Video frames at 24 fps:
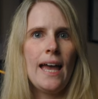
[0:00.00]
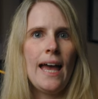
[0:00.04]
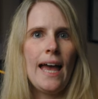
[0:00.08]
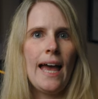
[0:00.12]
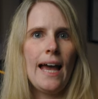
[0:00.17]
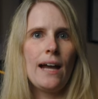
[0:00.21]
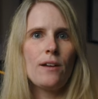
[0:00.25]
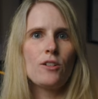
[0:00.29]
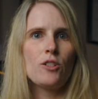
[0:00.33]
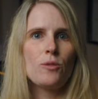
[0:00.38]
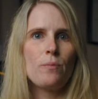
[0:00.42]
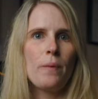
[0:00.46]

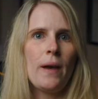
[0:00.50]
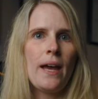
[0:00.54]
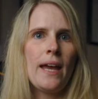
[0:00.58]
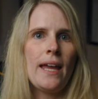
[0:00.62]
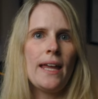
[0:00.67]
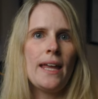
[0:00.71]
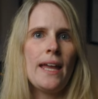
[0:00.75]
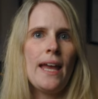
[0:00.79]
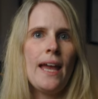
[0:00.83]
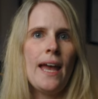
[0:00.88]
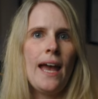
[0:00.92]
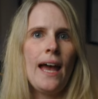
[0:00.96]
how to
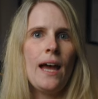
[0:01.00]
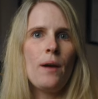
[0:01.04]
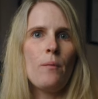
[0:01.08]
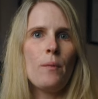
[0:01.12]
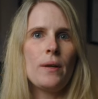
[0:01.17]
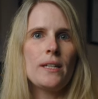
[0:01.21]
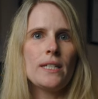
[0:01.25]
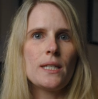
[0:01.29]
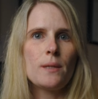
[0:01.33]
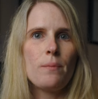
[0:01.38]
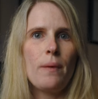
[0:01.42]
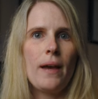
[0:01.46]
pay, and
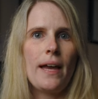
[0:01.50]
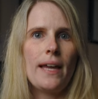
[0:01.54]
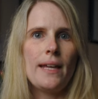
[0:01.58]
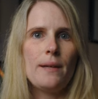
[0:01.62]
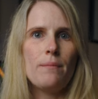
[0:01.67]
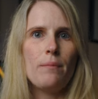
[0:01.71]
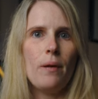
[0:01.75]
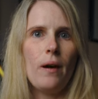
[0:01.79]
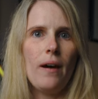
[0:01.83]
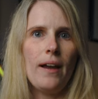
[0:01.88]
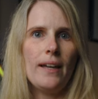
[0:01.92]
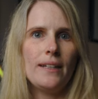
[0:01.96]
when to
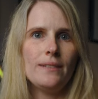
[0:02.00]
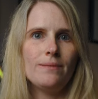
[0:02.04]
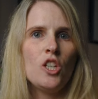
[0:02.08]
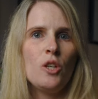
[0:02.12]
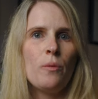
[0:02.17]
pay by.